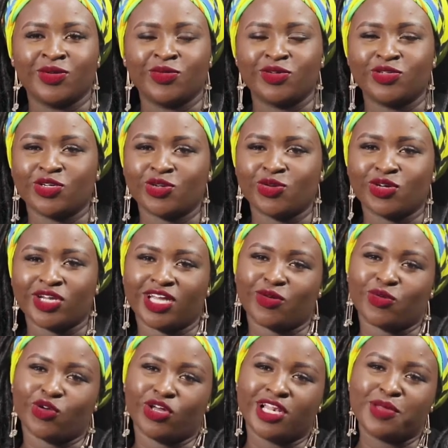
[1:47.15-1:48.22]
we don't look
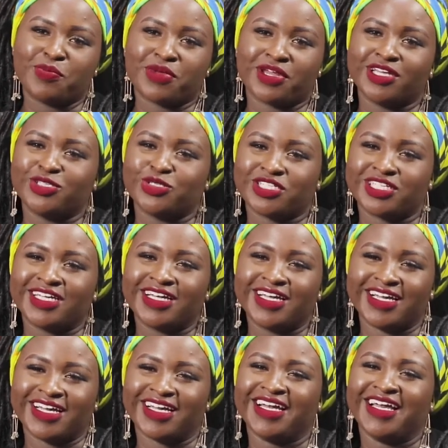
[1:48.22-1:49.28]
like we only pray during
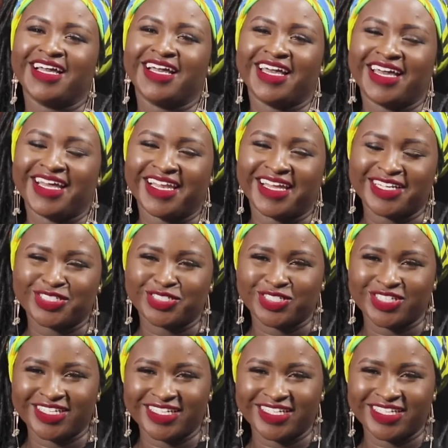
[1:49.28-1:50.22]
elections.